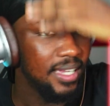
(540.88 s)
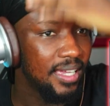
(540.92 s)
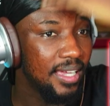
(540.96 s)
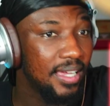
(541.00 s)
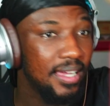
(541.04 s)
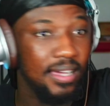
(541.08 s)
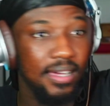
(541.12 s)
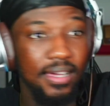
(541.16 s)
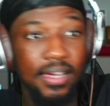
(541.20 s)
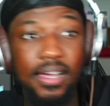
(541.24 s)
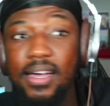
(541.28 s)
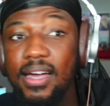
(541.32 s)

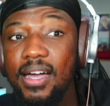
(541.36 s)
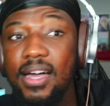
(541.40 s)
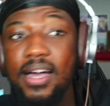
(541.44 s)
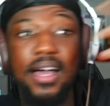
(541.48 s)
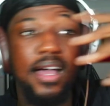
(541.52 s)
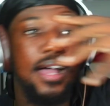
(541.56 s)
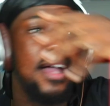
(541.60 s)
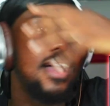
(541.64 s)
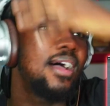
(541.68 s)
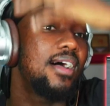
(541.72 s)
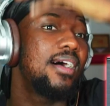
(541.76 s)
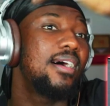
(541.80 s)

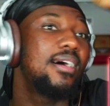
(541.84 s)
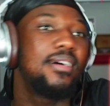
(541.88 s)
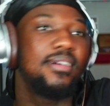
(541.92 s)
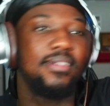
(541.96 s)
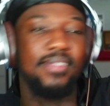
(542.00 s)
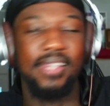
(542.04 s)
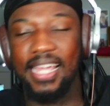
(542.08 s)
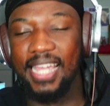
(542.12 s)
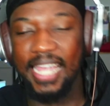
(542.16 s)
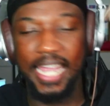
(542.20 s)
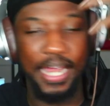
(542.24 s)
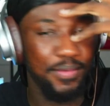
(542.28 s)
oh,
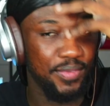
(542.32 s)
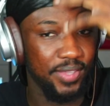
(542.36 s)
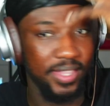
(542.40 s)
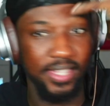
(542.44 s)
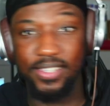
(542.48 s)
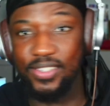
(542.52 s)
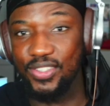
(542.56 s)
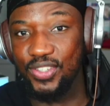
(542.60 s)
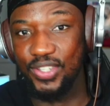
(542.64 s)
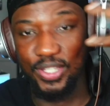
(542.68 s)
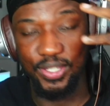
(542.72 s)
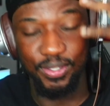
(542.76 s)
like everything
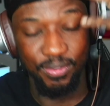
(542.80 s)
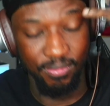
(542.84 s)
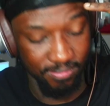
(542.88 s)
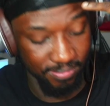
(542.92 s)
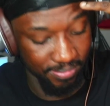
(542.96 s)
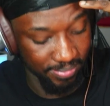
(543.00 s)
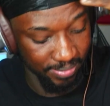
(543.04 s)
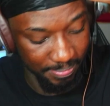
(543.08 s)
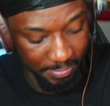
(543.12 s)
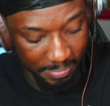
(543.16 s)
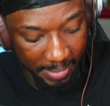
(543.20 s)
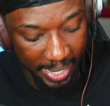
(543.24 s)
is just
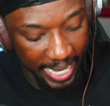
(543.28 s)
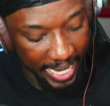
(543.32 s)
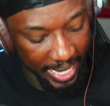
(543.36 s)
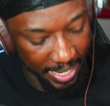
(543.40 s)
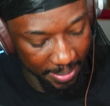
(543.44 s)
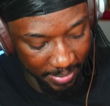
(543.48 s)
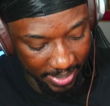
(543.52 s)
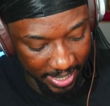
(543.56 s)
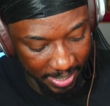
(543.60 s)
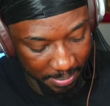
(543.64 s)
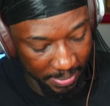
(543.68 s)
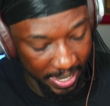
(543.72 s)
mayhem
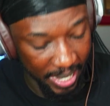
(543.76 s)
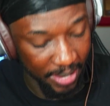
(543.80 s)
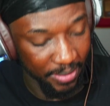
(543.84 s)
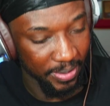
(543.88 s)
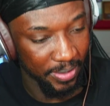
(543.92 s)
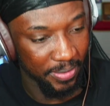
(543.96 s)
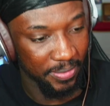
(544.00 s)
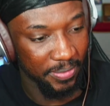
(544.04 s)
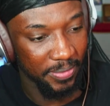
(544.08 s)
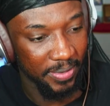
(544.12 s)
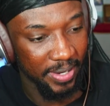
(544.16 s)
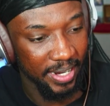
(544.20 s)
in the
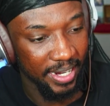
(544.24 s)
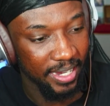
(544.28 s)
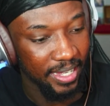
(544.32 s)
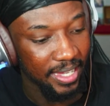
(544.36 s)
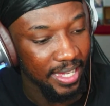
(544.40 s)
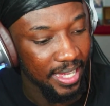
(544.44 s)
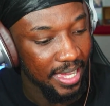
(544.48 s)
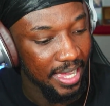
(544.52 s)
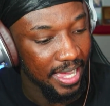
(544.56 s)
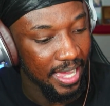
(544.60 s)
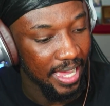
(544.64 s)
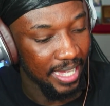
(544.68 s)
background, right?
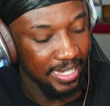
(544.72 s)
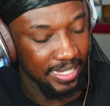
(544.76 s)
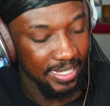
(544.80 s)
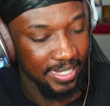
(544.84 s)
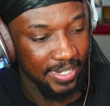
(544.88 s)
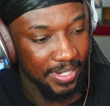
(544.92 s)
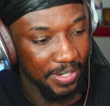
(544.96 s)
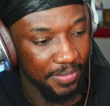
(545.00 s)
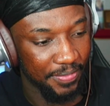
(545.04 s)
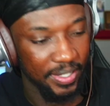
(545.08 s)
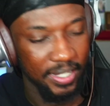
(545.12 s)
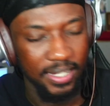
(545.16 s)
I just
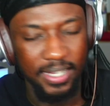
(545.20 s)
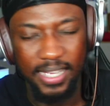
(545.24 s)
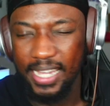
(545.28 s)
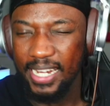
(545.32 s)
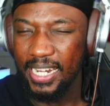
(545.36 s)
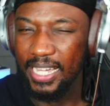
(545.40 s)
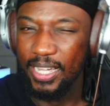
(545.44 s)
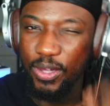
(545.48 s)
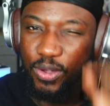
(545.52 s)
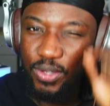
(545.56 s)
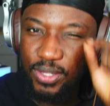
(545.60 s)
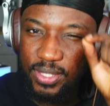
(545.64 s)
love it. And the
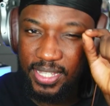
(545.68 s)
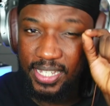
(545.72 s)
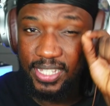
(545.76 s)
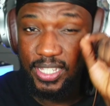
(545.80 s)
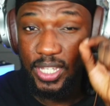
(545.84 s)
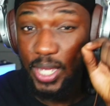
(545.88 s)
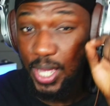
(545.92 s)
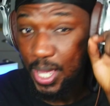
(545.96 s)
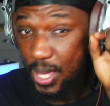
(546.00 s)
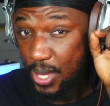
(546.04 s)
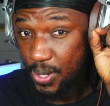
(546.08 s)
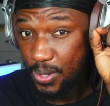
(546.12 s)
constant,
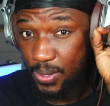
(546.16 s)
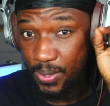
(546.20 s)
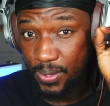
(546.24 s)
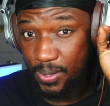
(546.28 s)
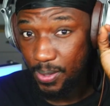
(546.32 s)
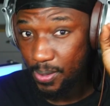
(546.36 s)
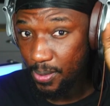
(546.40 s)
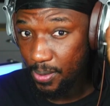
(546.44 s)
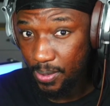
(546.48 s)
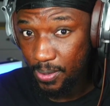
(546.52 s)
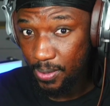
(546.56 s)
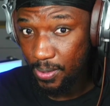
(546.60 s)

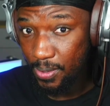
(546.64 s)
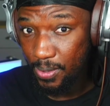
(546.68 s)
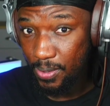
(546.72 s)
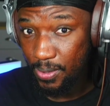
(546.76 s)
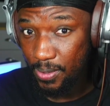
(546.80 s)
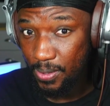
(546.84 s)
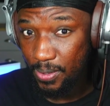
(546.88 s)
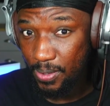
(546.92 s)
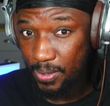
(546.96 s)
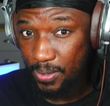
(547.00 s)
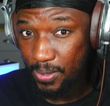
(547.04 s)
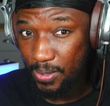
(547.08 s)

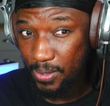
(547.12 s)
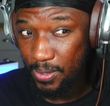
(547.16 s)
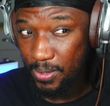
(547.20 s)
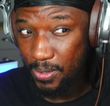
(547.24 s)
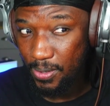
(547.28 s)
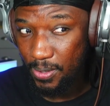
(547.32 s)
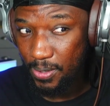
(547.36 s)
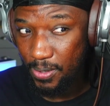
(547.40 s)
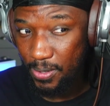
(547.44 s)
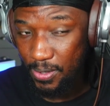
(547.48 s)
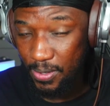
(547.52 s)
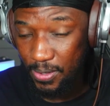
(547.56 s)

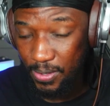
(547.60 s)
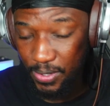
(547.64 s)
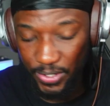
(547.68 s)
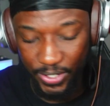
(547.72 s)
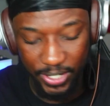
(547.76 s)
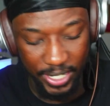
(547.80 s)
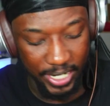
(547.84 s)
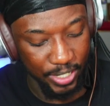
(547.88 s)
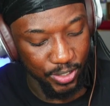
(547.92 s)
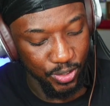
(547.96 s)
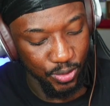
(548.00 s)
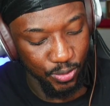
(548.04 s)
whoo,
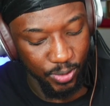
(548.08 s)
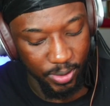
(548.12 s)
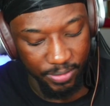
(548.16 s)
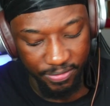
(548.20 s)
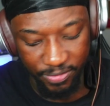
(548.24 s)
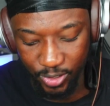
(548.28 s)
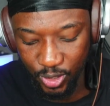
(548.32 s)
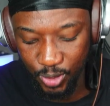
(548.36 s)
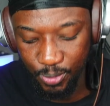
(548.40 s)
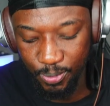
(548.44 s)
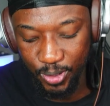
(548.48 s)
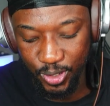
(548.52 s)
shout out to Rob
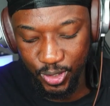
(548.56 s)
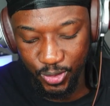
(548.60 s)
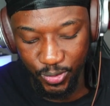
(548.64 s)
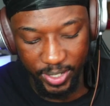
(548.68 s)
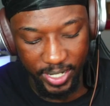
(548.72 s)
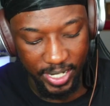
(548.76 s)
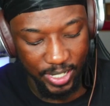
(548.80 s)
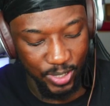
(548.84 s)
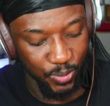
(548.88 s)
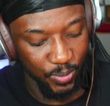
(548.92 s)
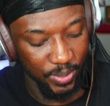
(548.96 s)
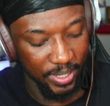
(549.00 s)
for sponsoring
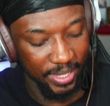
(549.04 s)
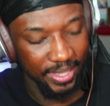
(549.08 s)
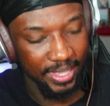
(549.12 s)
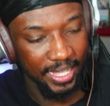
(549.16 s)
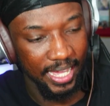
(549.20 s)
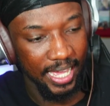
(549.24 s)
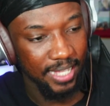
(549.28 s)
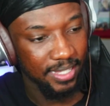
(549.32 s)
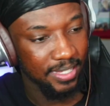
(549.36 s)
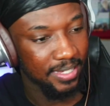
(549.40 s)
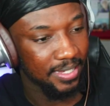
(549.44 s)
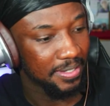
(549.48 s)
us with
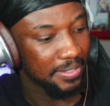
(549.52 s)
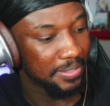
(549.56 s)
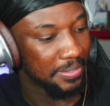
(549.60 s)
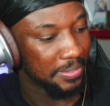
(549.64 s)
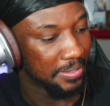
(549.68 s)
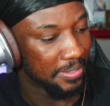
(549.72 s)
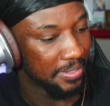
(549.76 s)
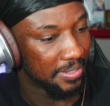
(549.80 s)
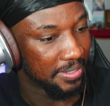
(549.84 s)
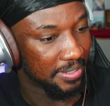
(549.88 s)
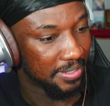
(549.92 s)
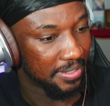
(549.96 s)
that.
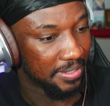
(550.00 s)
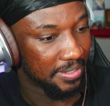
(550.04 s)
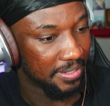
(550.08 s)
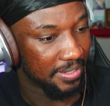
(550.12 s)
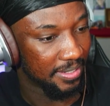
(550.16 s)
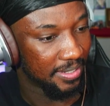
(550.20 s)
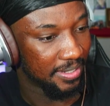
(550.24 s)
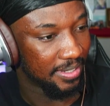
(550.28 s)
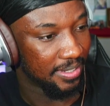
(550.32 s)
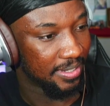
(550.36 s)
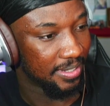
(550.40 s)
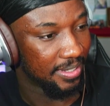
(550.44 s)
I
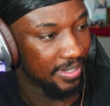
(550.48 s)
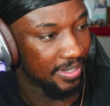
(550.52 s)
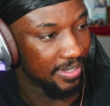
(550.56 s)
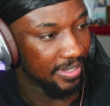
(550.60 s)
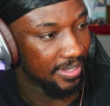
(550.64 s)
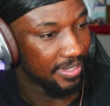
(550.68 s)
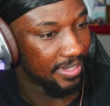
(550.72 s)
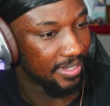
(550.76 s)
love you.